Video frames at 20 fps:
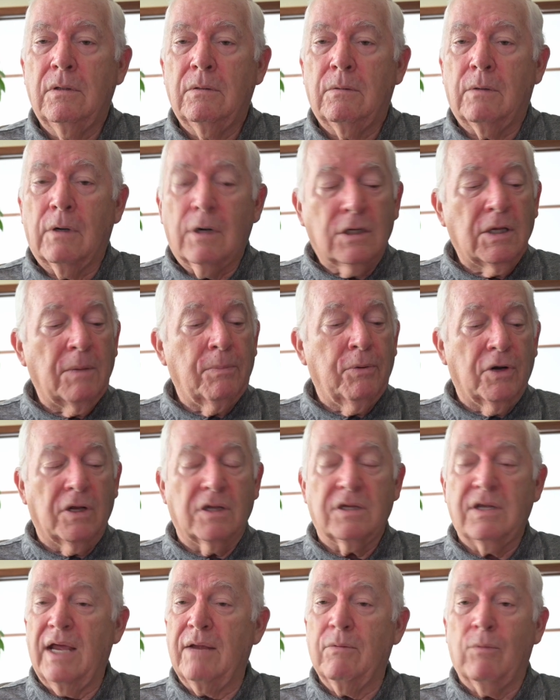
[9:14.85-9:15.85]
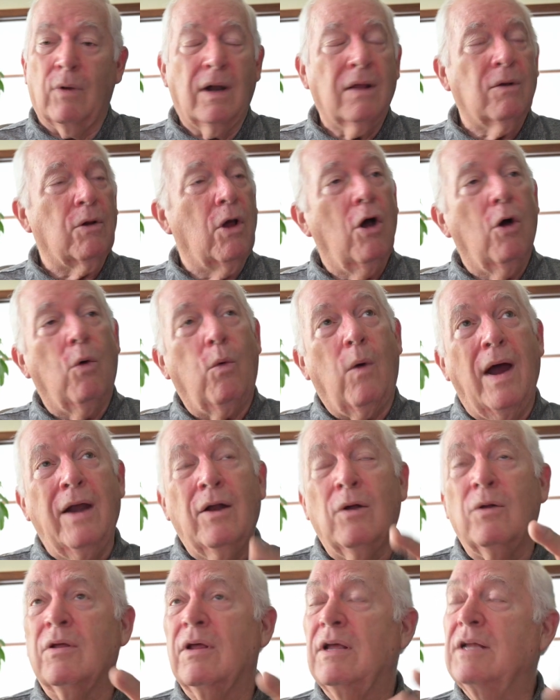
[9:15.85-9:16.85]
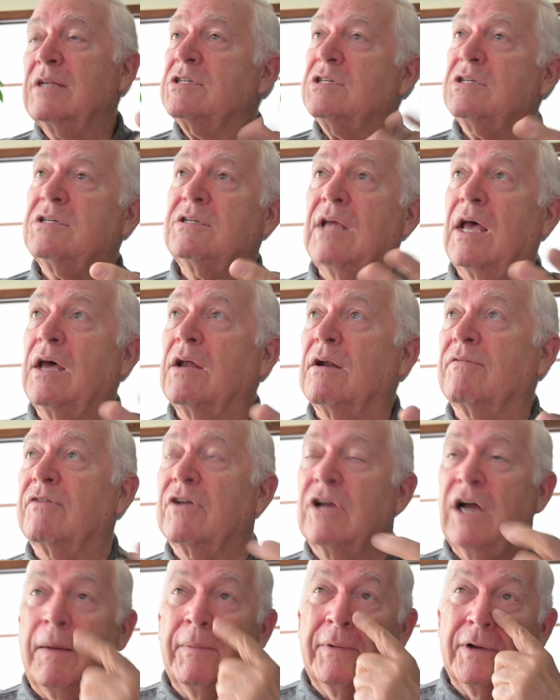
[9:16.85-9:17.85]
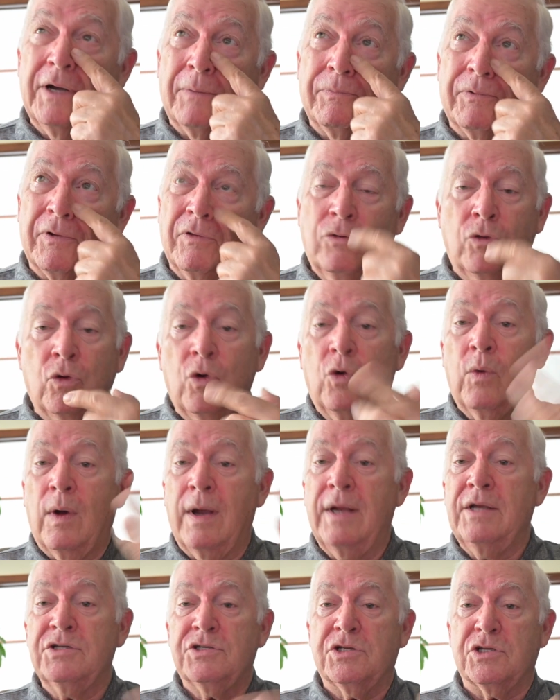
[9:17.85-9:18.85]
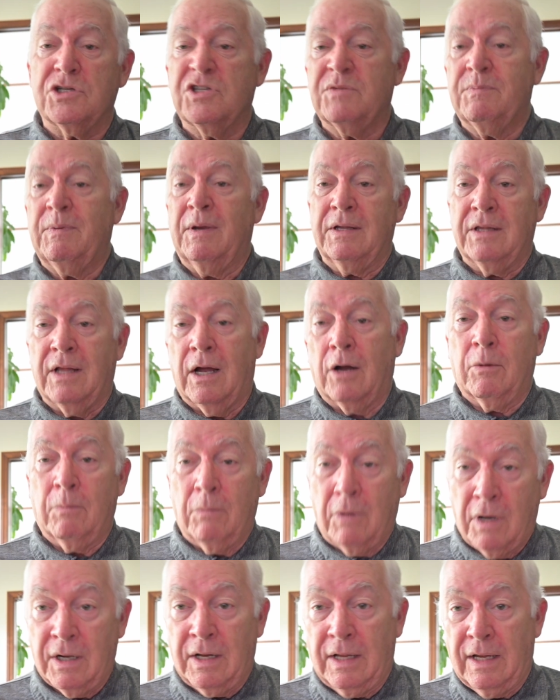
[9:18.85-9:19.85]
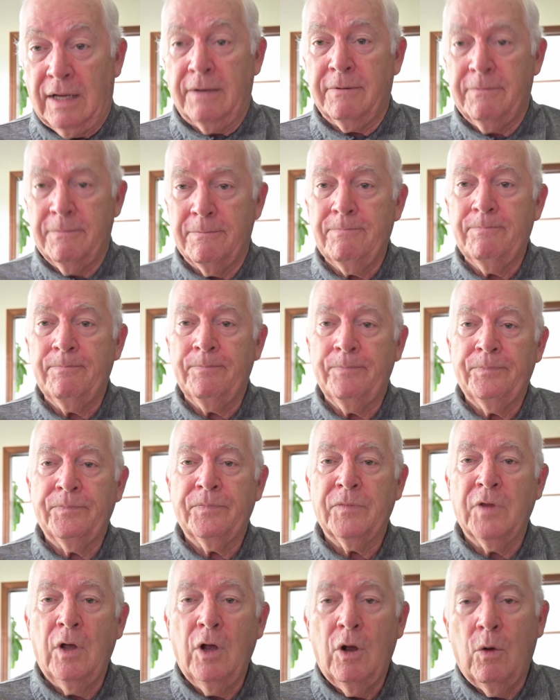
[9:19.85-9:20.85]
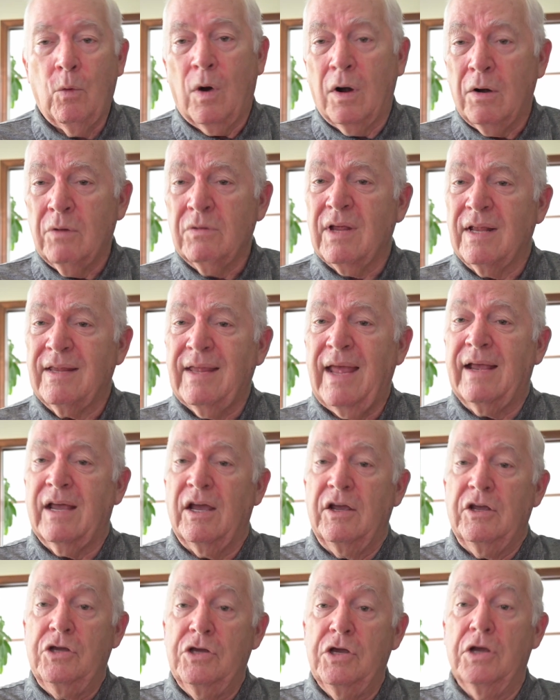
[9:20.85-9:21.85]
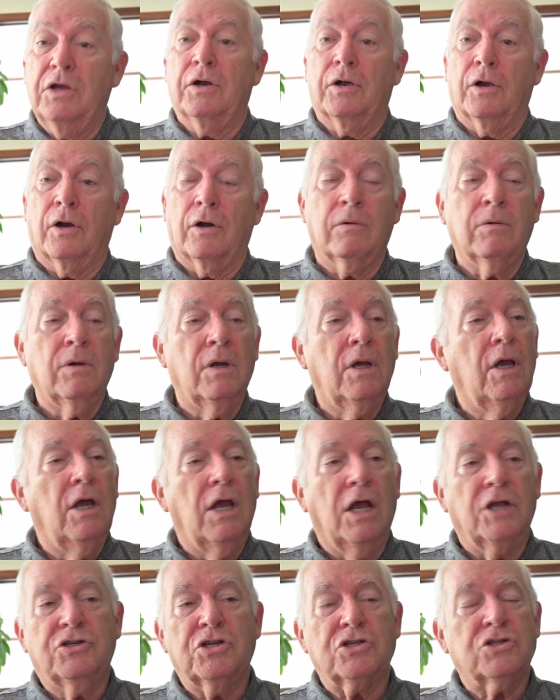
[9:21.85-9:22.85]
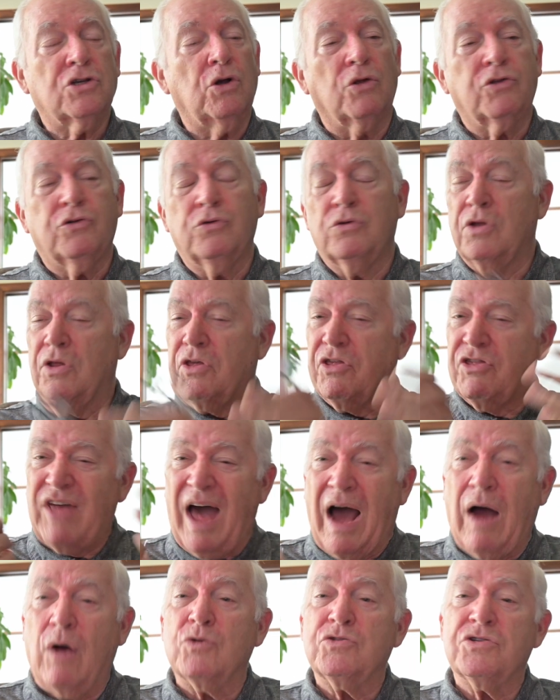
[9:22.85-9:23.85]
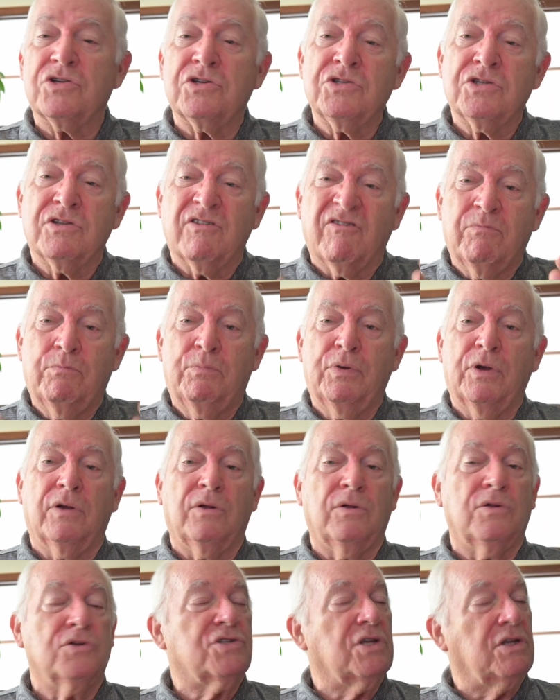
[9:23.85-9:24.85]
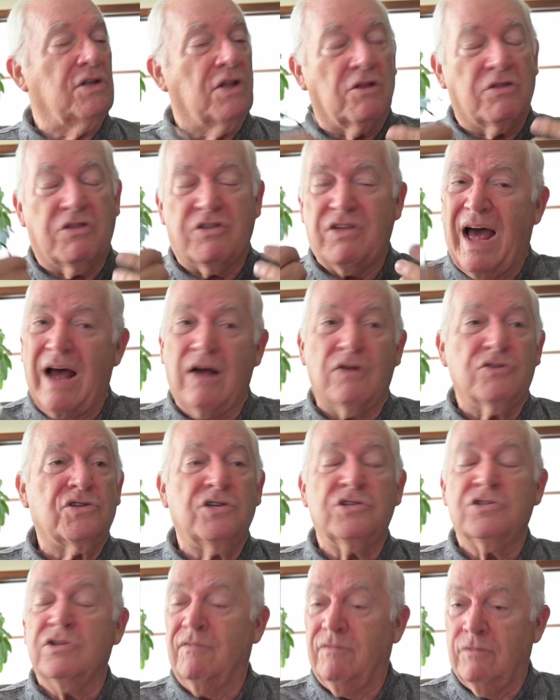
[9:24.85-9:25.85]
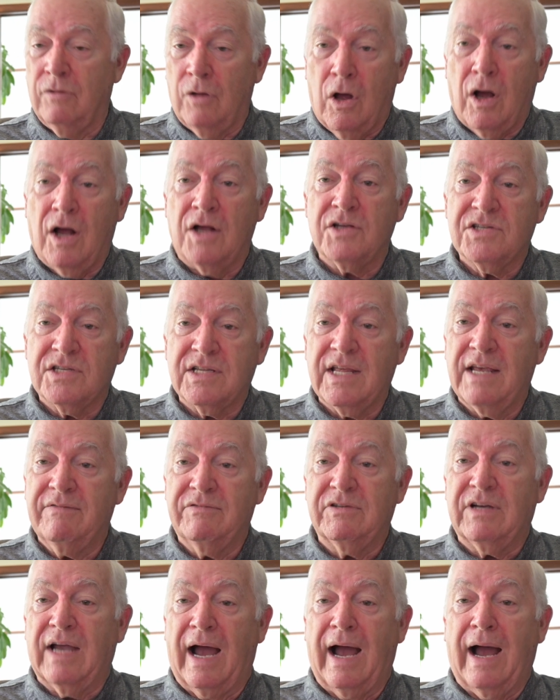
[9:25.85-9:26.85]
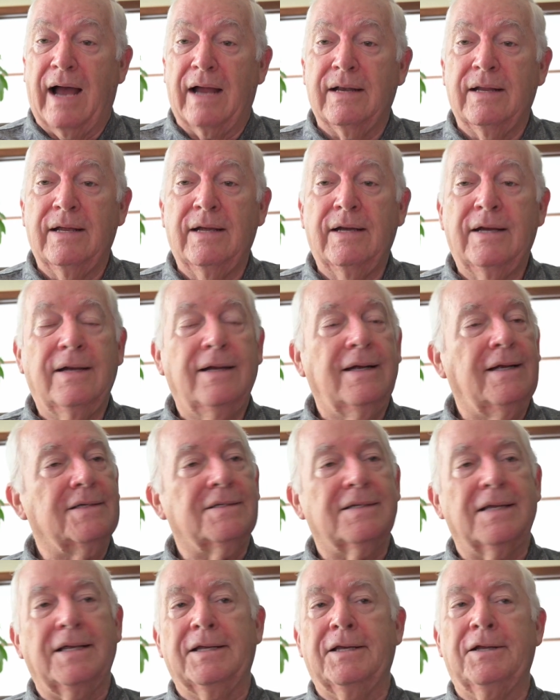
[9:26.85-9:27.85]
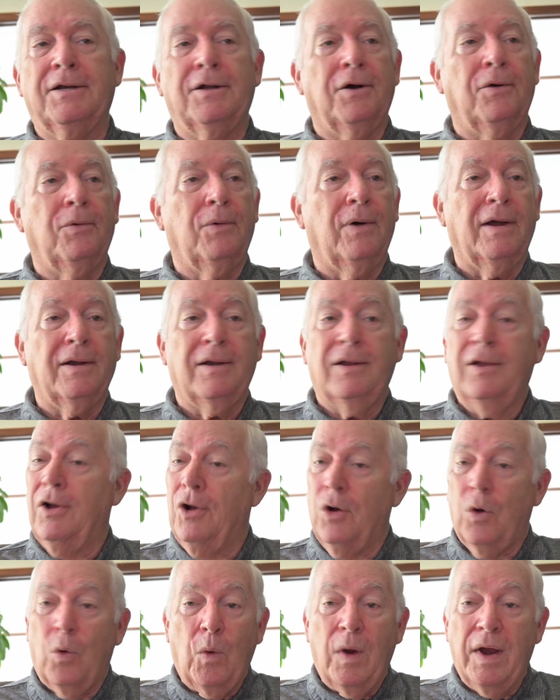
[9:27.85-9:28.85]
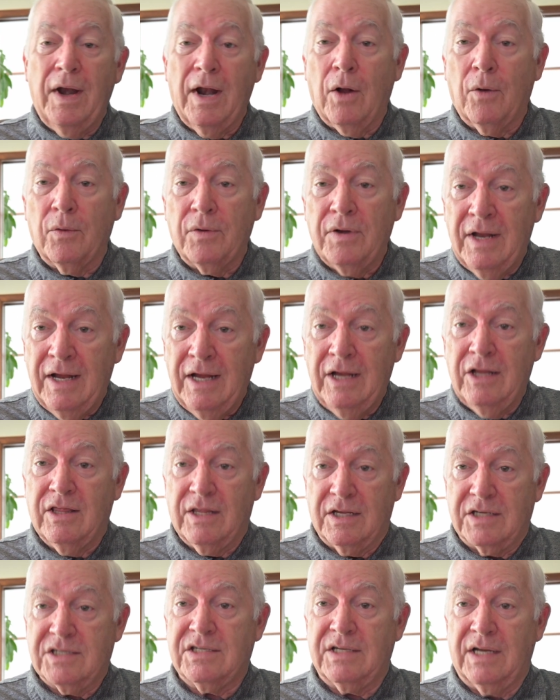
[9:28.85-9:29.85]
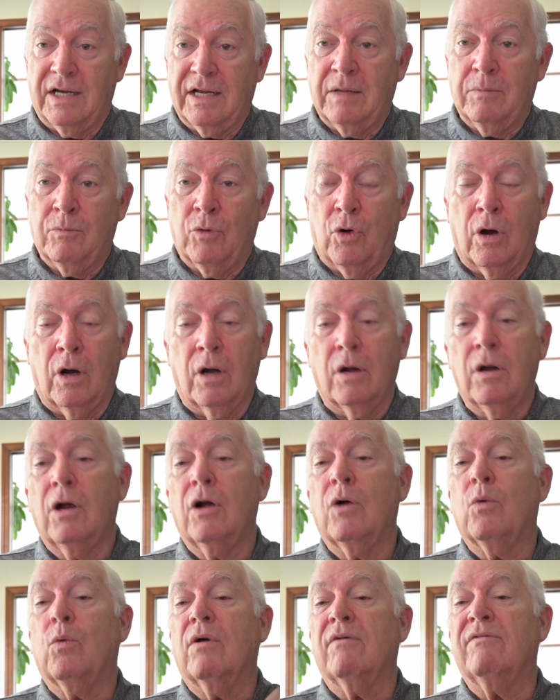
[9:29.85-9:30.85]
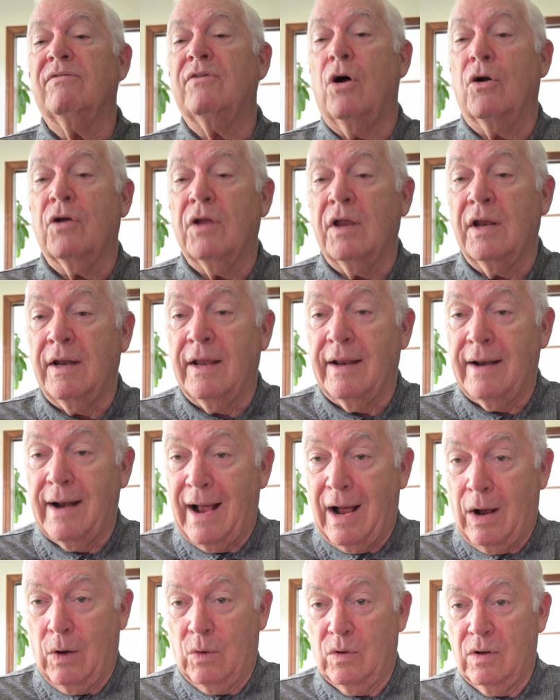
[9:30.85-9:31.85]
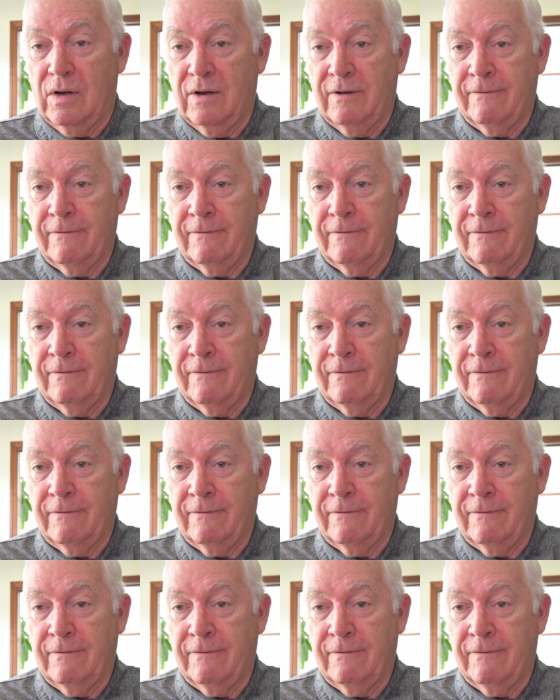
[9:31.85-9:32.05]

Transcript: Why don't they put a date? Why, why don't, instead of coming up with new ways to spend our money, why don't they take a year and just go through the thousands of bills and the thousands of laws they've got and say, you know what? We don't need this anymore. We're voting it out.